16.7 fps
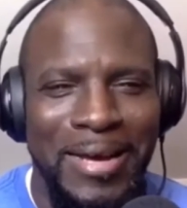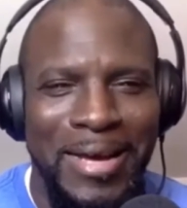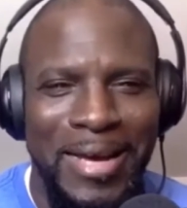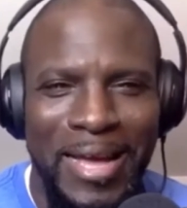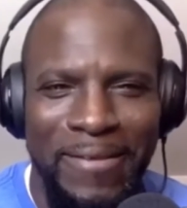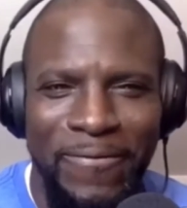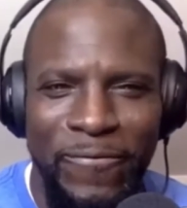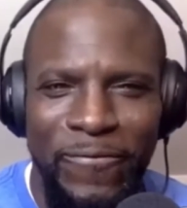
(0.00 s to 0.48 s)

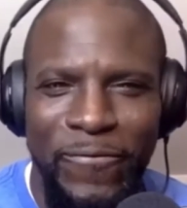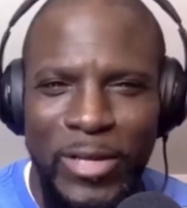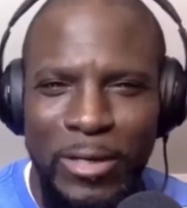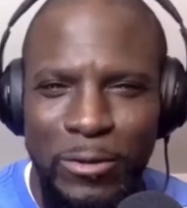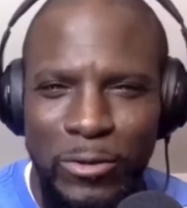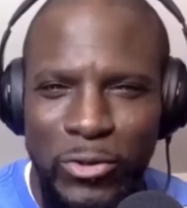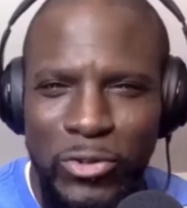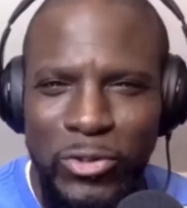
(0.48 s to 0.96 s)
I
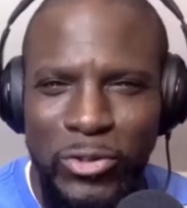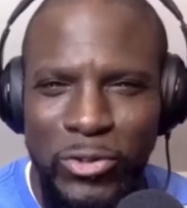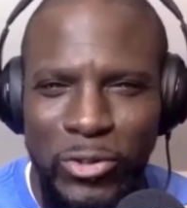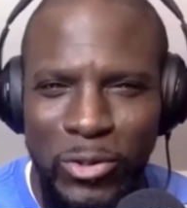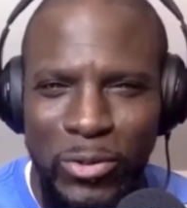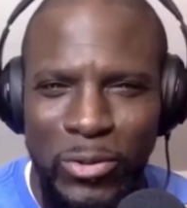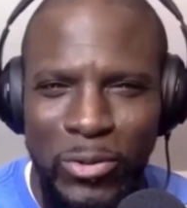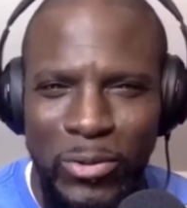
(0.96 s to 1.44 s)
feel
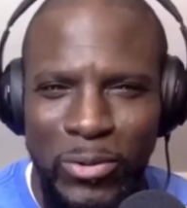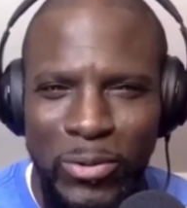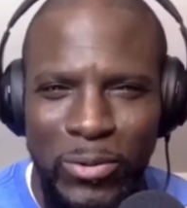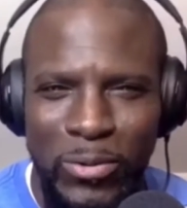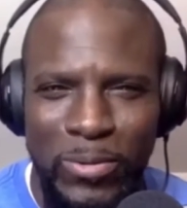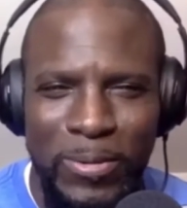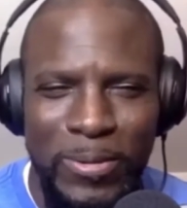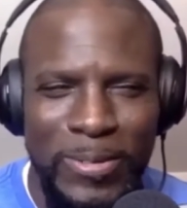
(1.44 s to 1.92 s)

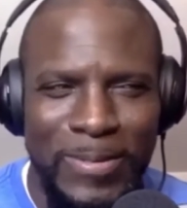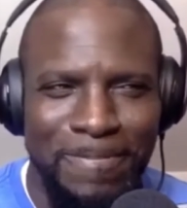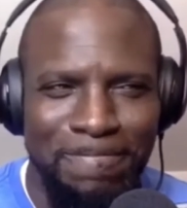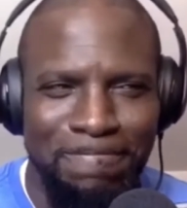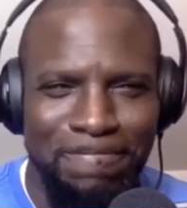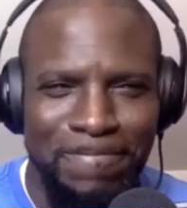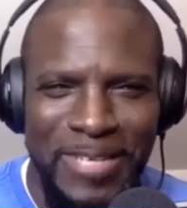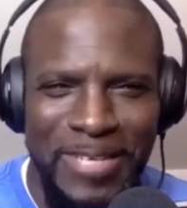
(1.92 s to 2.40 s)
so
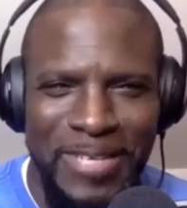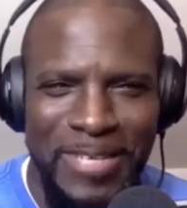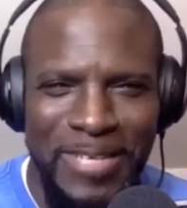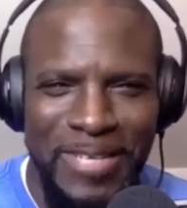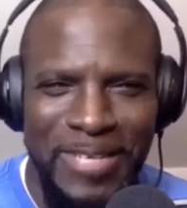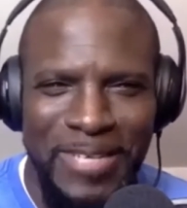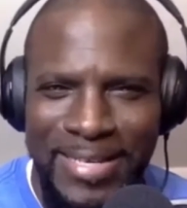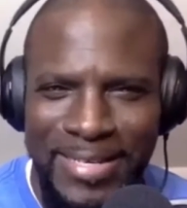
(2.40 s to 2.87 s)

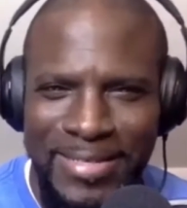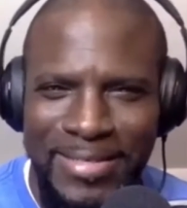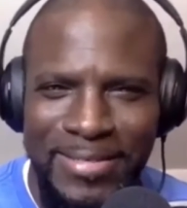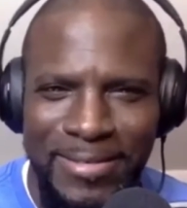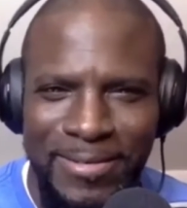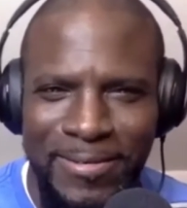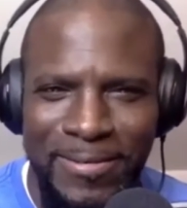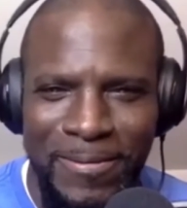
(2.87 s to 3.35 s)

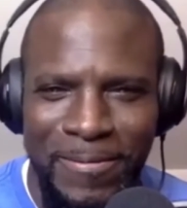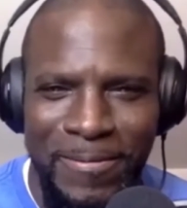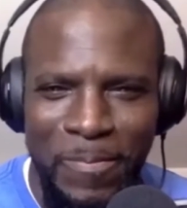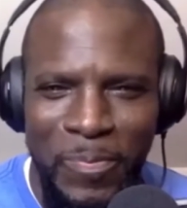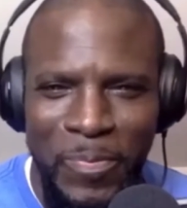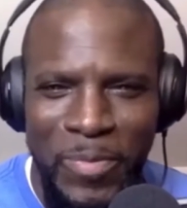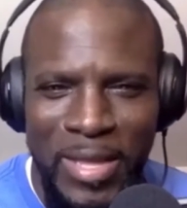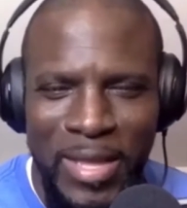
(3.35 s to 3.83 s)
excited.
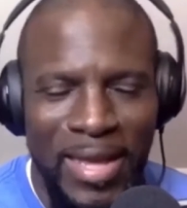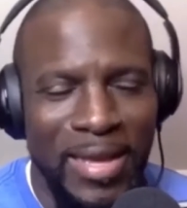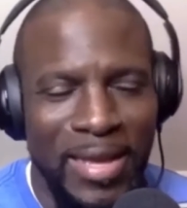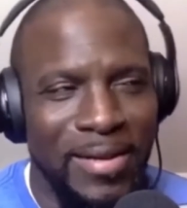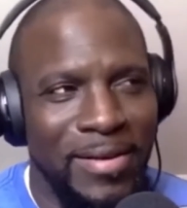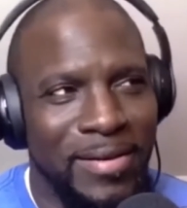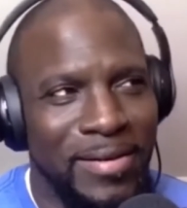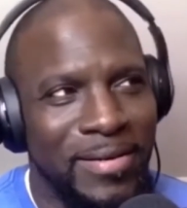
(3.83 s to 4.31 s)

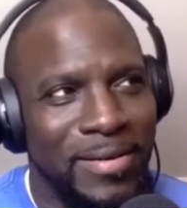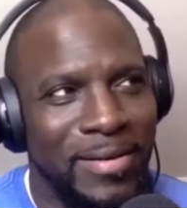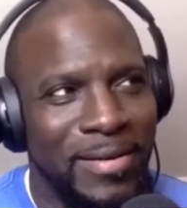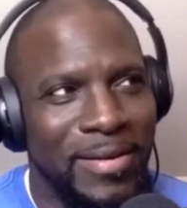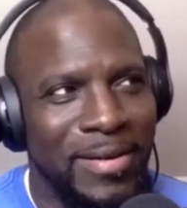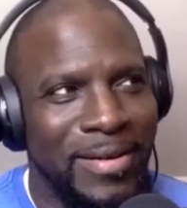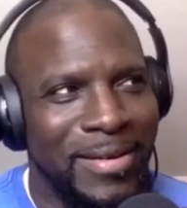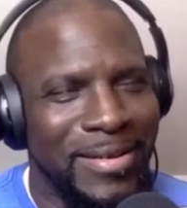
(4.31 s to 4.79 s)
And,
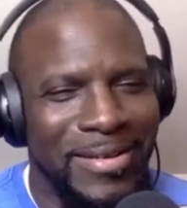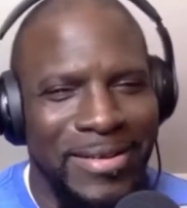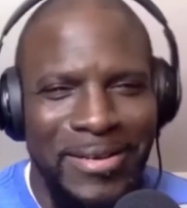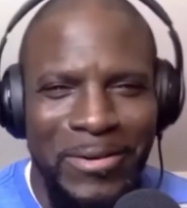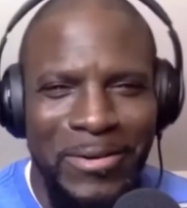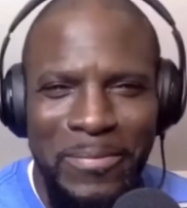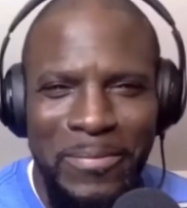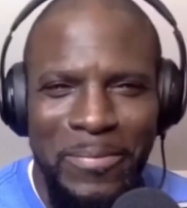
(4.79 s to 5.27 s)

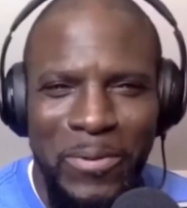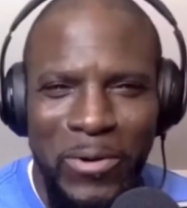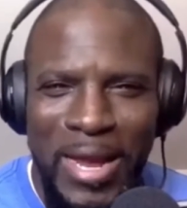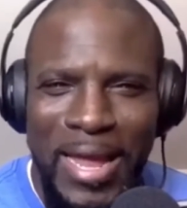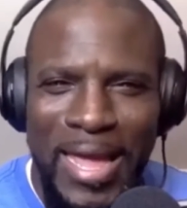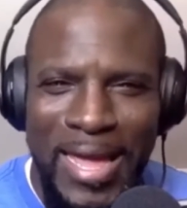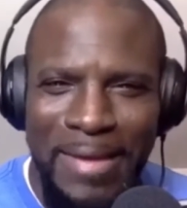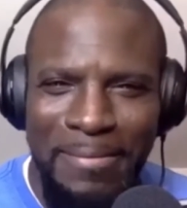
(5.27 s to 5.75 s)
you know,
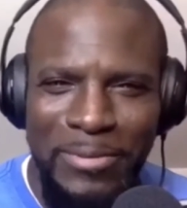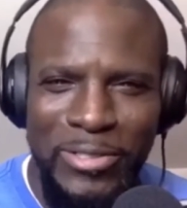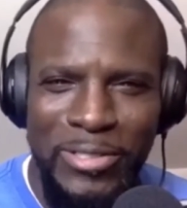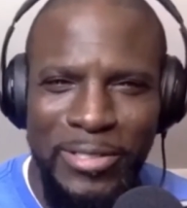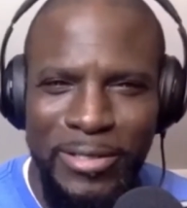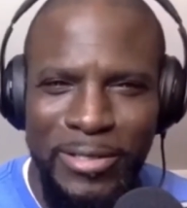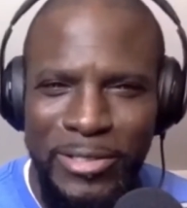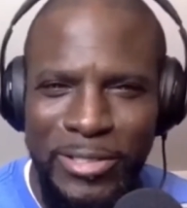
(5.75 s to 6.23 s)

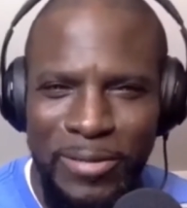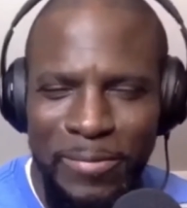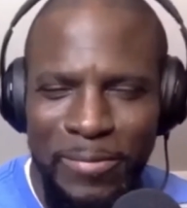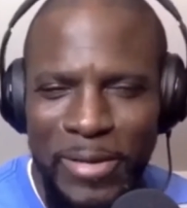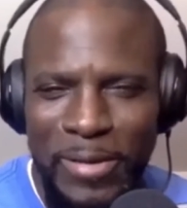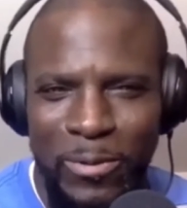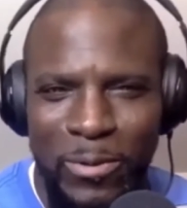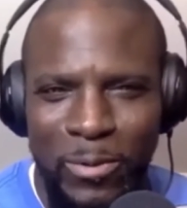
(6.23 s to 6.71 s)
perhaps there's
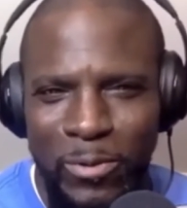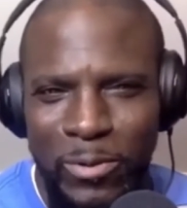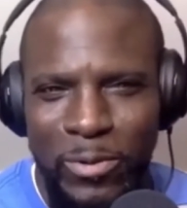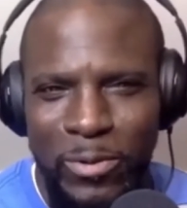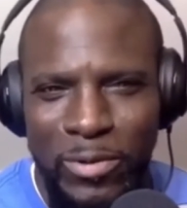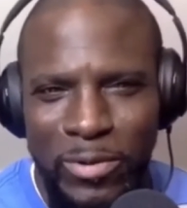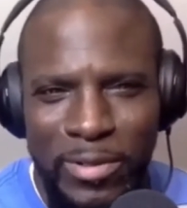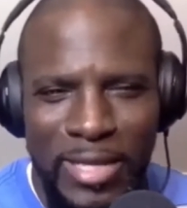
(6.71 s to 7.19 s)
some
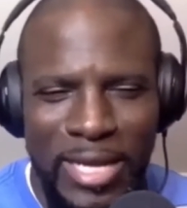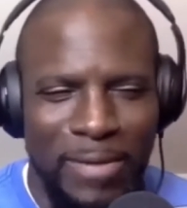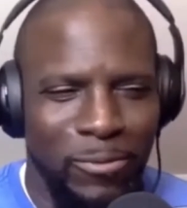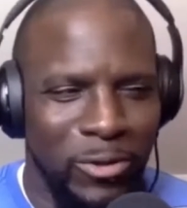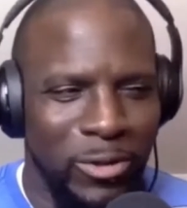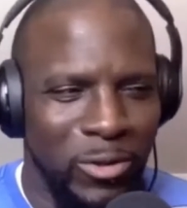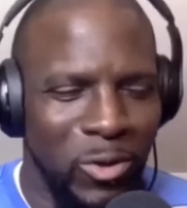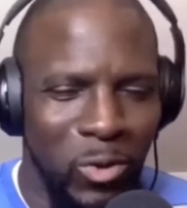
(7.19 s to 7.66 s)
people
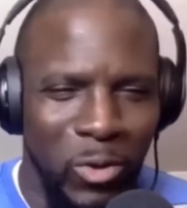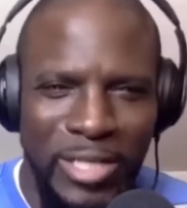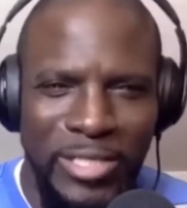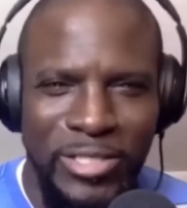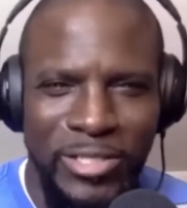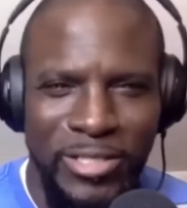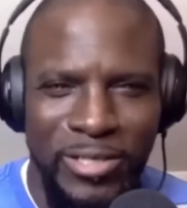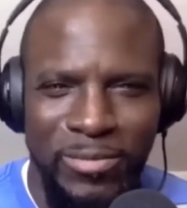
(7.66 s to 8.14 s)
that would
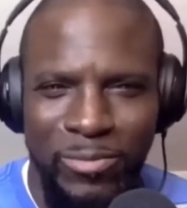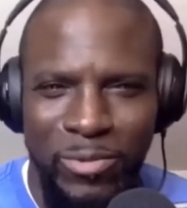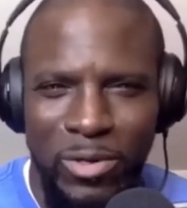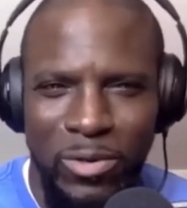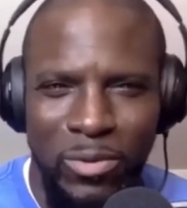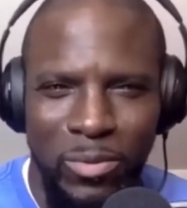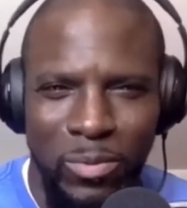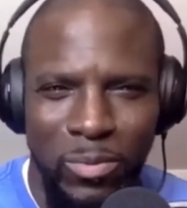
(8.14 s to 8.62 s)
question,
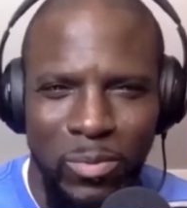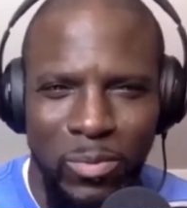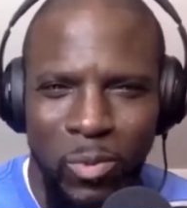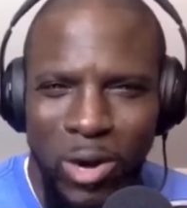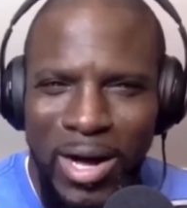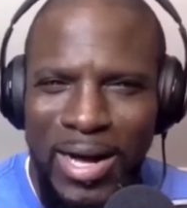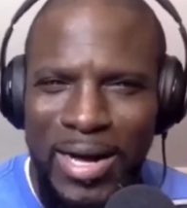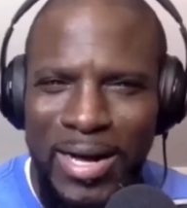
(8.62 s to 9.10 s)
well,
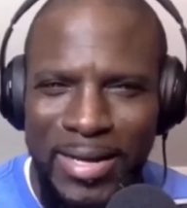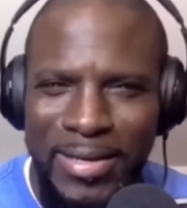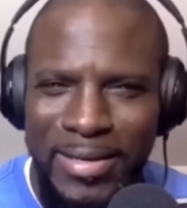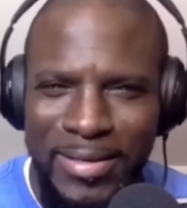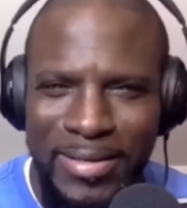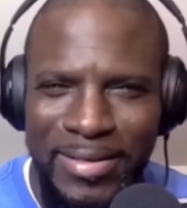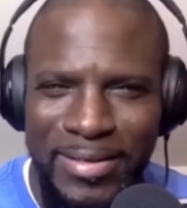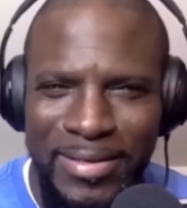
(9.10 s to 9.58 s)

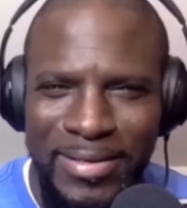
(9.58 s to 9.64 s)
why?